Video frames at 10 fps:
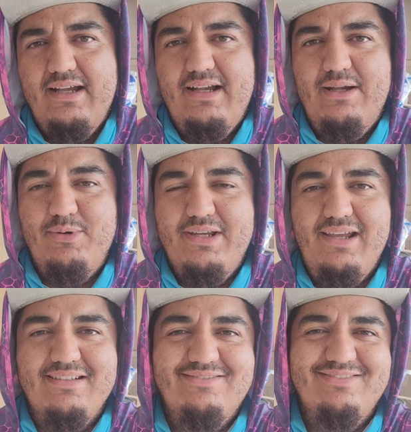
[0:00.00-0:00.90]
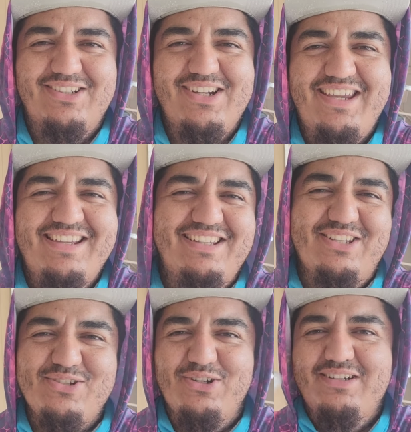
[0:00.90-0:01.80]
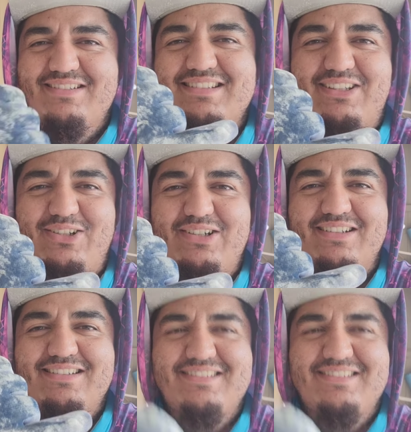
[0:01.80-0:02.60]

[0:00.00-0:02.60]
Uh, but yeah, Okay, enjoy. Aloha.